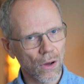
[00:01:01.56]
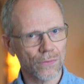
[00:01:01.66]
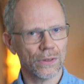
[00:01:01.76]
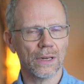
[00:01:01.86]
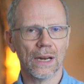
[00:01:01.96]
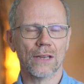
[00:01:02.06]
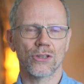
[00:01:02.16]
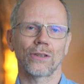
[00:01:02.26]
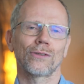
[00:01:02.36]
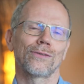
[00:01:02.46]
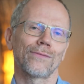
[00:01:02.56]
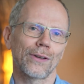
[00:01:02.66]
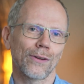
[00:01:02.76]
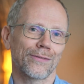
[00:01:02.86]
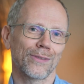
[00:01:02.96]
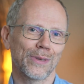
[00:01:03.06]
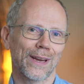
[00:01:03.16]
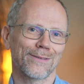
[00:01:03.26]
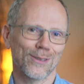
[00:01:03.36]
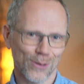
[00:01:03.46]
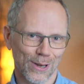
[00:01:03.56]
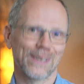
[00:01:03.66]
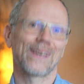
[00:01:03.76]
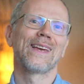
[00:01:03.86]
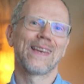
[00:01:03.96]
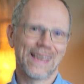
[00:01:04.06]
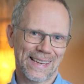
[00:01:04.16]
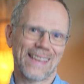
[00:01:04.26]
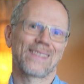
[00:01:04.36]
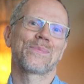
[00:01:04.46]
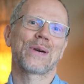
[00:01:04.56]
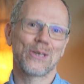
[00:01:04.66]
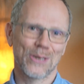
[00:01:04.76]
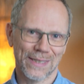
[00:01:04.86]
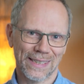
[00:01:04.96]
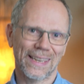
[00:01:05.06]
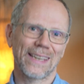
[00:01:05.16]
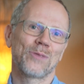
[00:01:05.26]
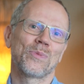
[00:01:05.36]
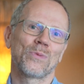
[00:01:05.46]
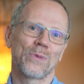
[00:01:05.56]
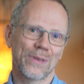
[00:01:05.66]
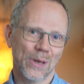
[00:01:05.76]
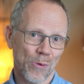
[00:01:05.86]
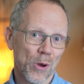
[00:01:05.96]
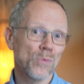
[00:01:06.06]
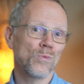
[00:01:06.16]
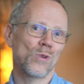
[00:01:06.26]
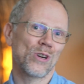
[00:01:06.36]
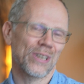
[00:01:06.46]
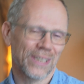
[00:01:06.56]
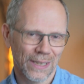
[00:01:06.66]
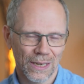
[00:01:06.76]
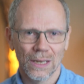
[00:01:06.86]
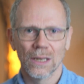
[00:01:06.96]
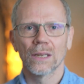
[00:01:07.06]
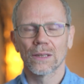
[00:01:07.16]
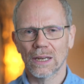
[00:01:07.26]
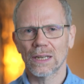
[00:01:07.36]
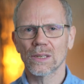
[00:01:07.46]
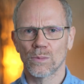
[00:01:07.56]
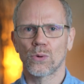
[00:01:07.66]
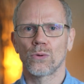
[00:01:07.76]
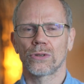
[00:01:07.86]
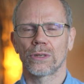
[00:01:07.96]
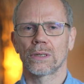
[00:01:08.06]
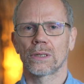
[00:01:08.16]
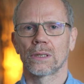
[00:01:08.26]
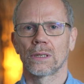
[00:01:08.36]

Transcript: often an adjunct, and very often we have to try to get the patient's engagement with their own work. That is important.